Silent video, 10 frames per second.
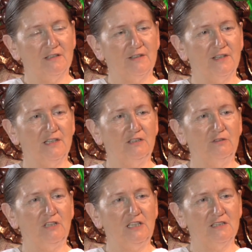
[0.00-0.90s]
then
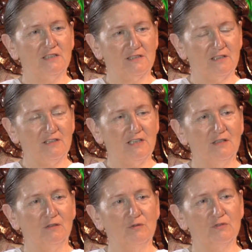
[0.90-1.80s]
you need to study
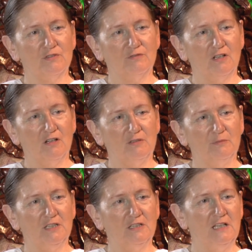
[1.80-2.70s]
the laws of
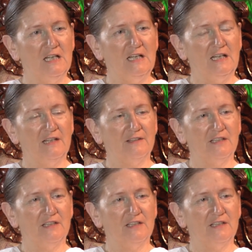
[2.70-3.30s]
karma and